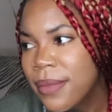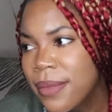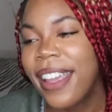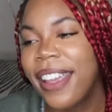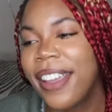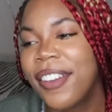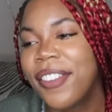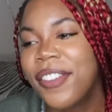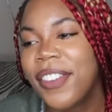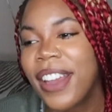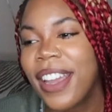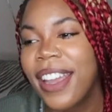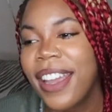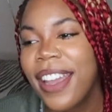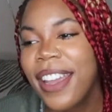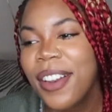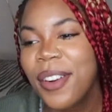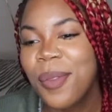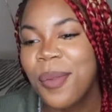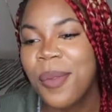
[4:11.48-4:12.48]
If I
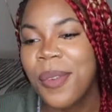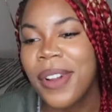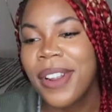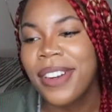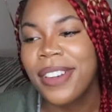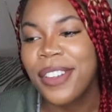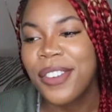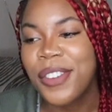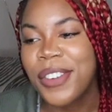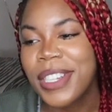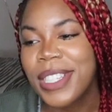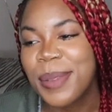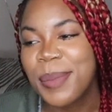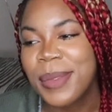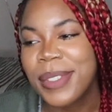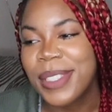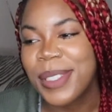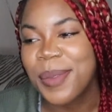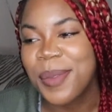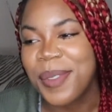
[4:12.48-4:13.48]
had one
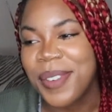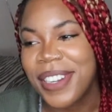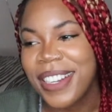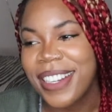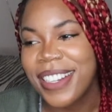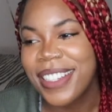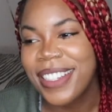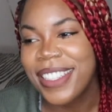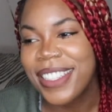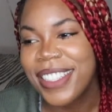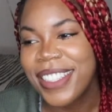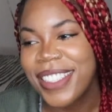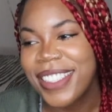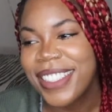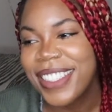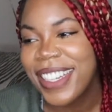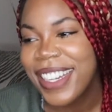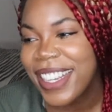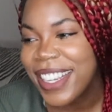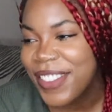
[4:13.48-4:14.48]
Christmas wish, should
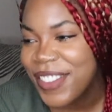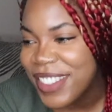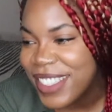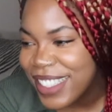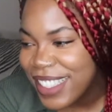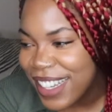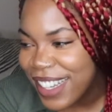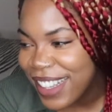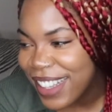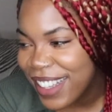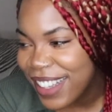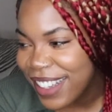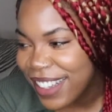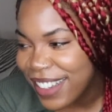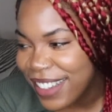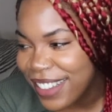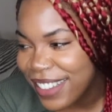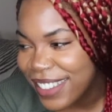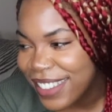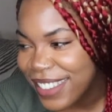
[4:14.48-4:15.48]
I even say
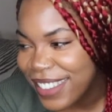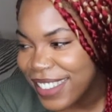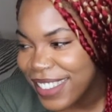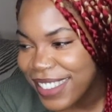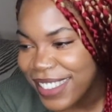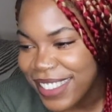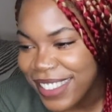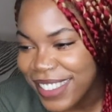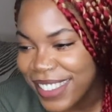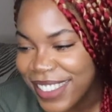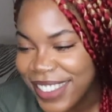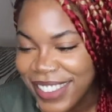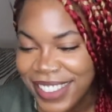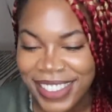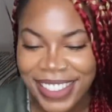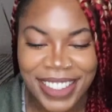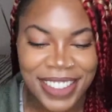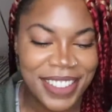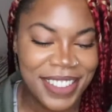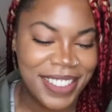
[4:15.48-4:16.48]

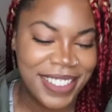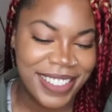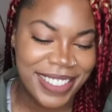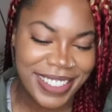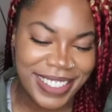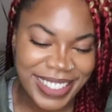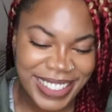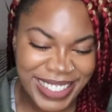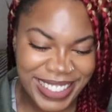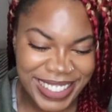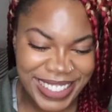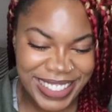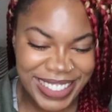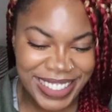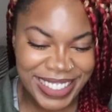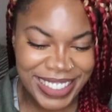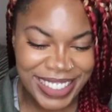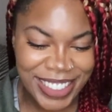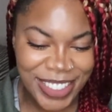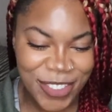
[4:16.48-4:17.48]
that? No.
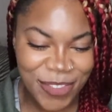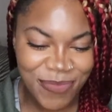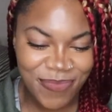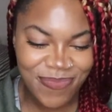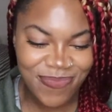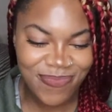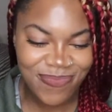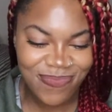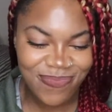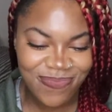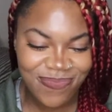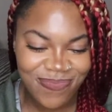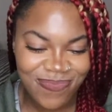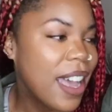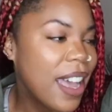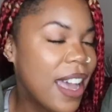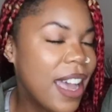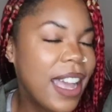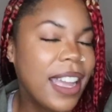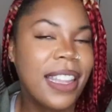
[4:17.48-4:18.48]
Um,
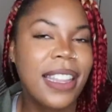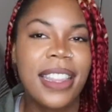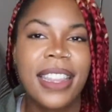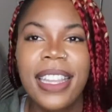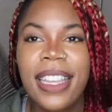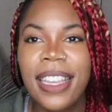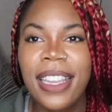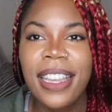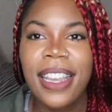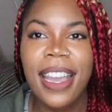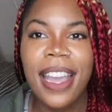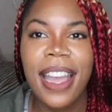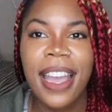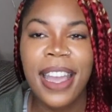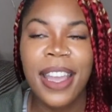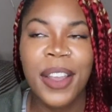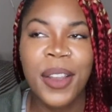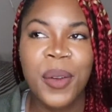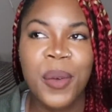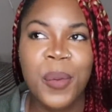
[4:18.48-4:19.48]
I think
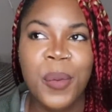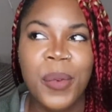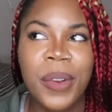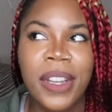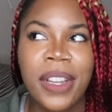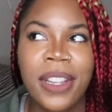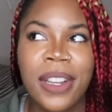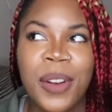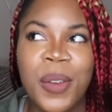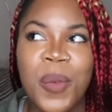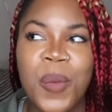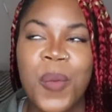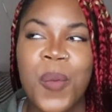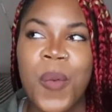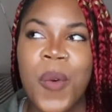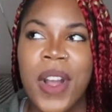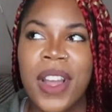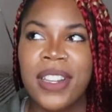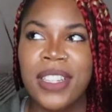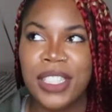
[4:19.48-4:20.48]
I would
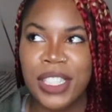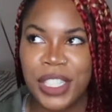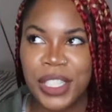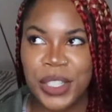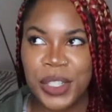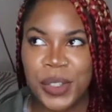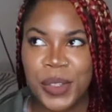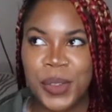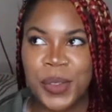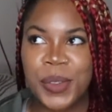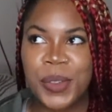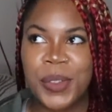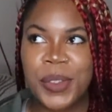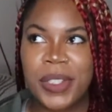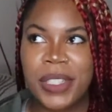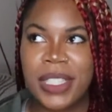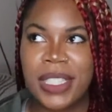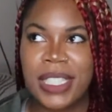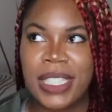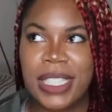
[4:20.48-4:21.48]
want
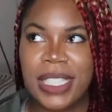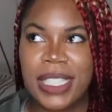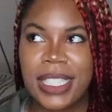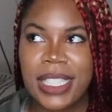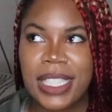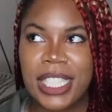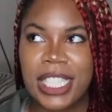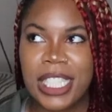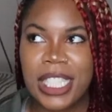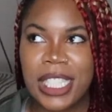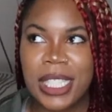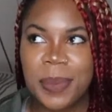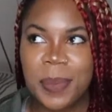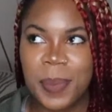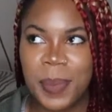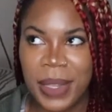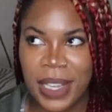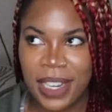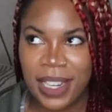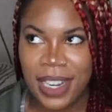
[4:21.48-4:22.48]
to
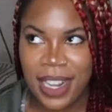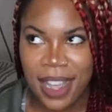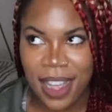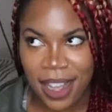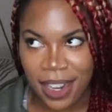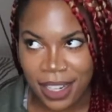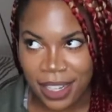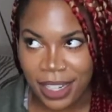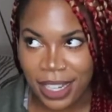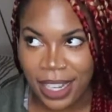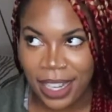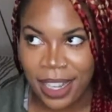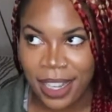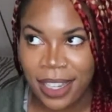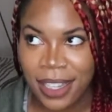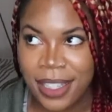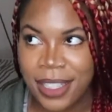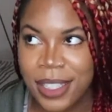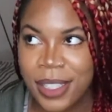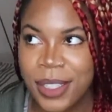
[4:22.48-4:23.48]
spend the
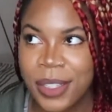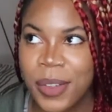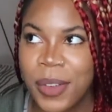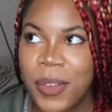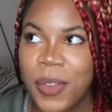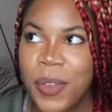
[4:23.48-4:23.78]
holidays